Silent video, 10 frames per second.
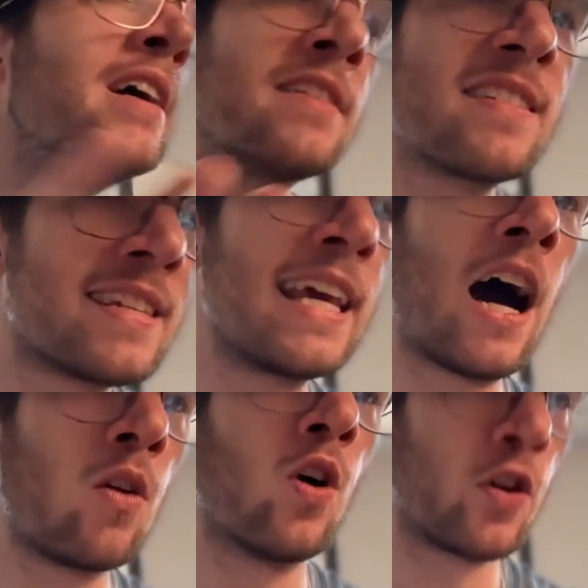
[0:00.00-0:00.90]
to see how
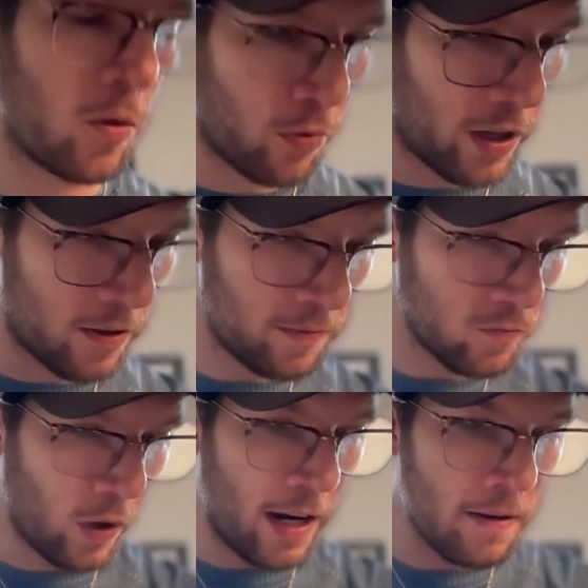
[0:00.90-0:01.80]
long you're breathing,
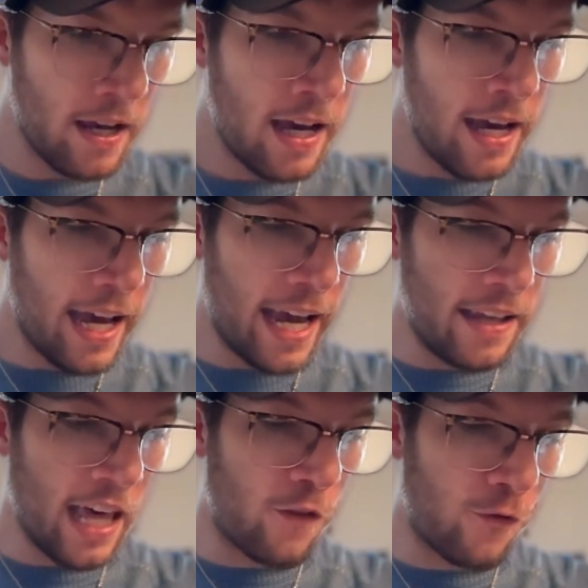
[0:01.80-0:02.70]
right? And
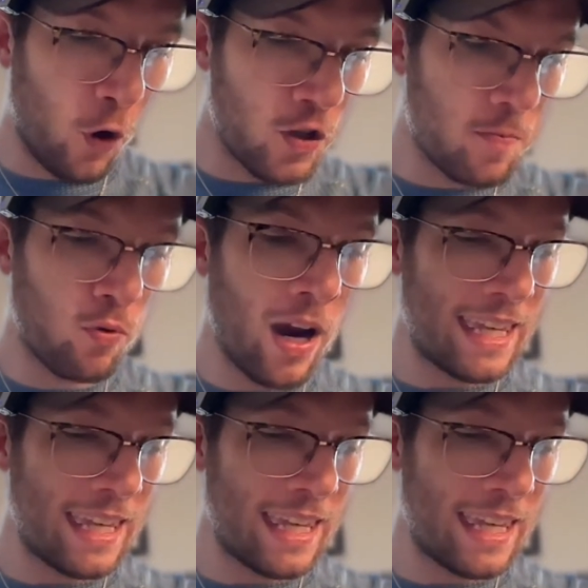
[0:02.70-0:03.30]
that first breath